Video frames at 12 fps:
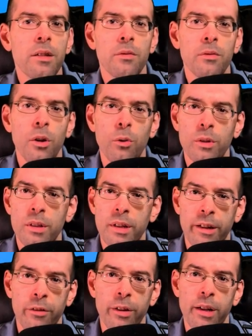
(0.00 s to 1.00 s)
of notes
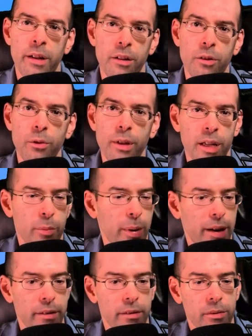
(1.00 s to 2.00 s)
that create a unique
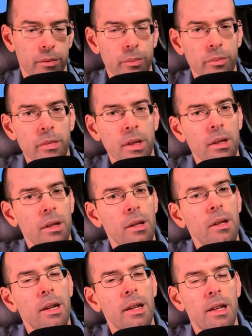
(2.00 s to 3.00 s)
pattern.
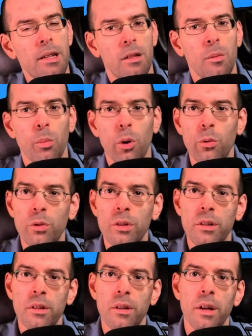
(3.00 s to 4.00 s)
And as a
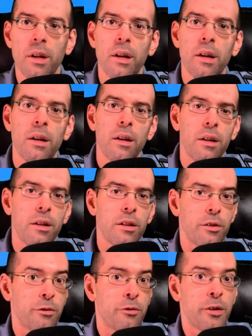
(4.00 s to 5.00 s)
composer,
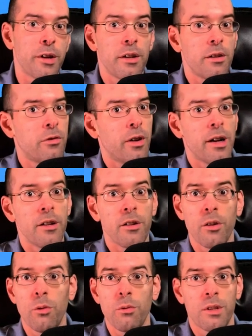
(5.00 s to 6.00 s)
you're free to define
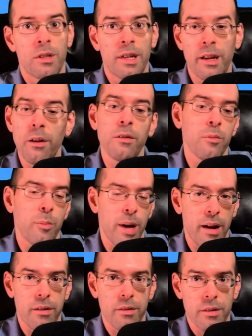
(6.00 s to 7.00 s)
your own scales and
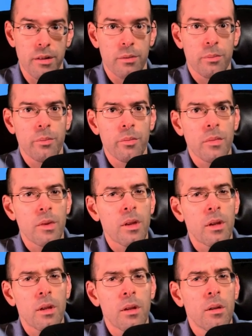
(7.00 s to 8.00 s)
patterns.
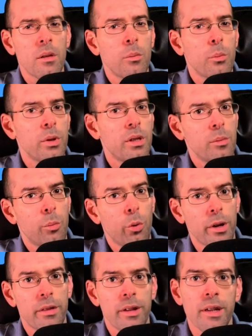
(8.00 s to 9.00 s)
But the
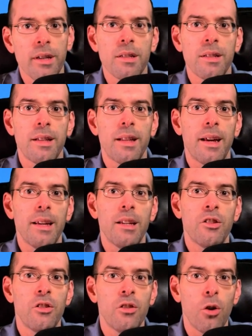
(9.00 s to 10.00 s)
important thing is that
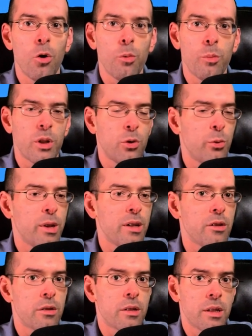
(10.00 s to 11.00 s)
each note
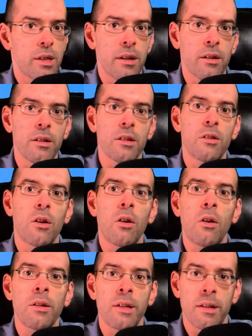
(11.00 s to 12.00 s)
between your scale is
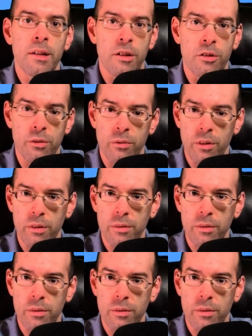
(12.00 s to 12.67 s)
called an interval.